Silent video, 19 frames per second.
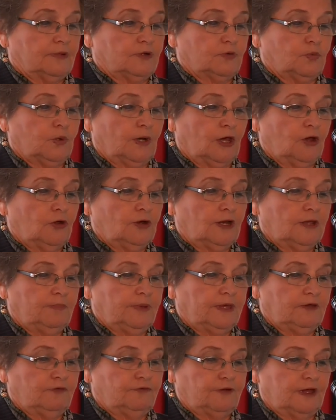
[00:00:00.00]
but it will only
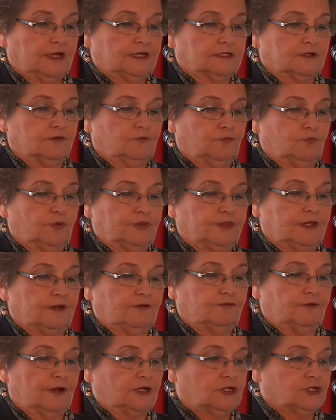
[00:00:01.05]
be effective
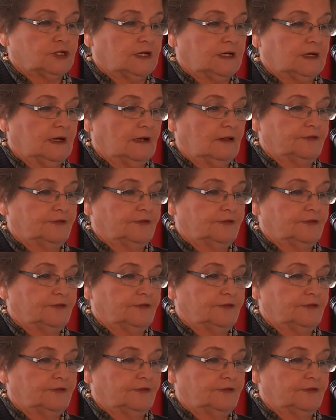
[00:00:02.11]
within a functioning